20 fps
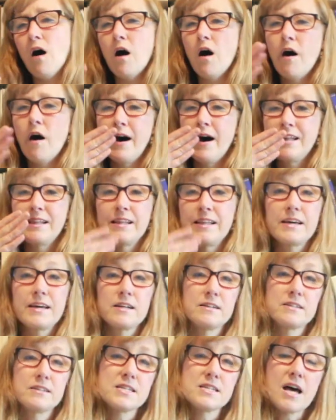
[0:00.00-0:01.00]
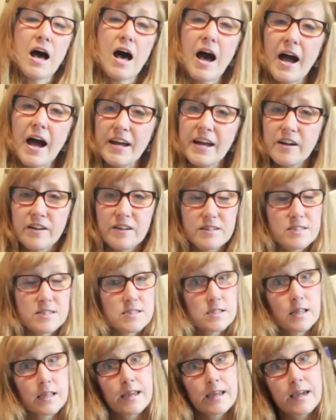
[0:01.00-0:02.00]
oh, a little tired,
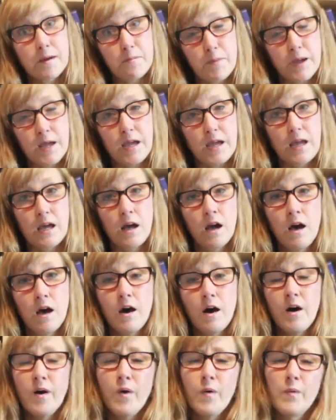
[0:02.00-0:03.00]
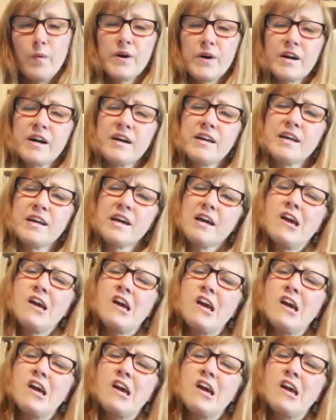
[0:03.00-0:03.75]
sleepy. We're gonna